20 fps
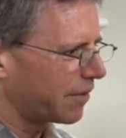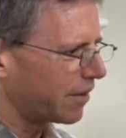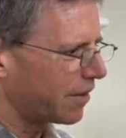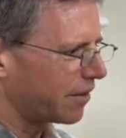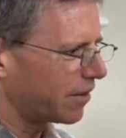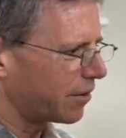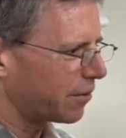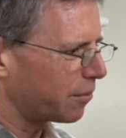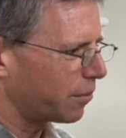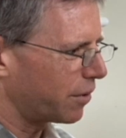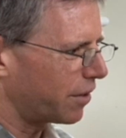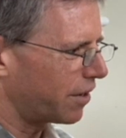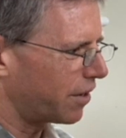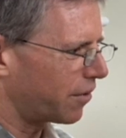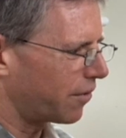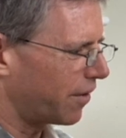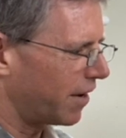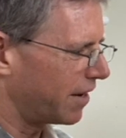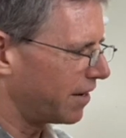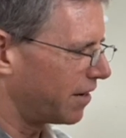Just put in a
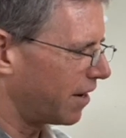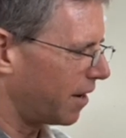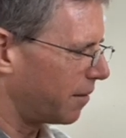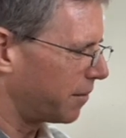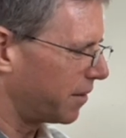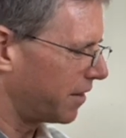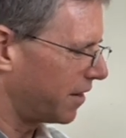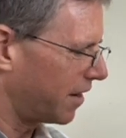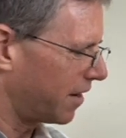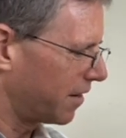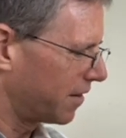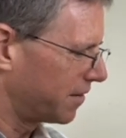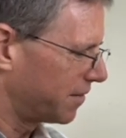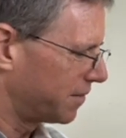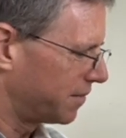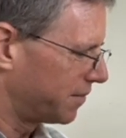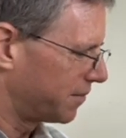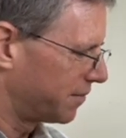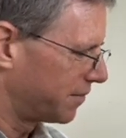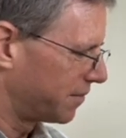red comet there.
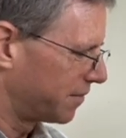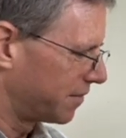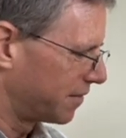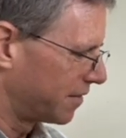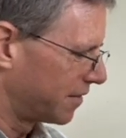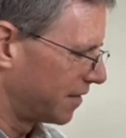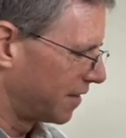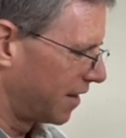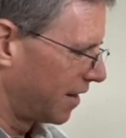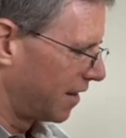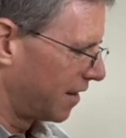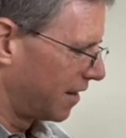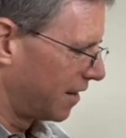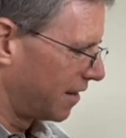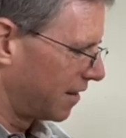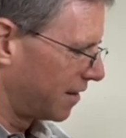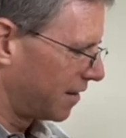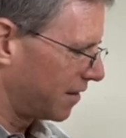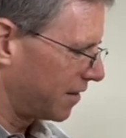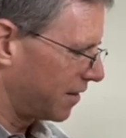
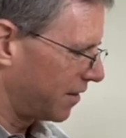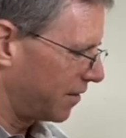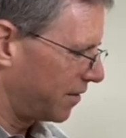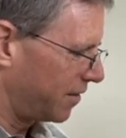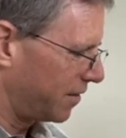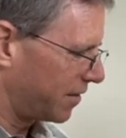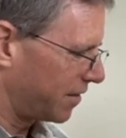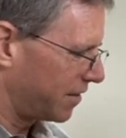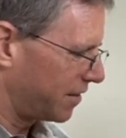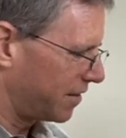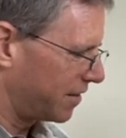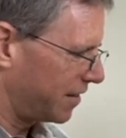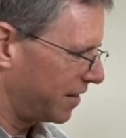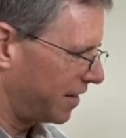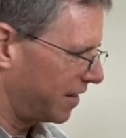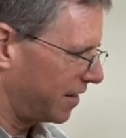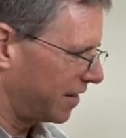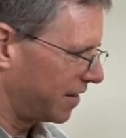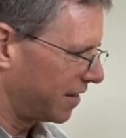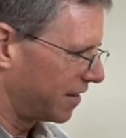So you can
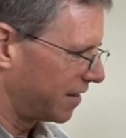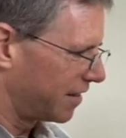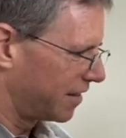see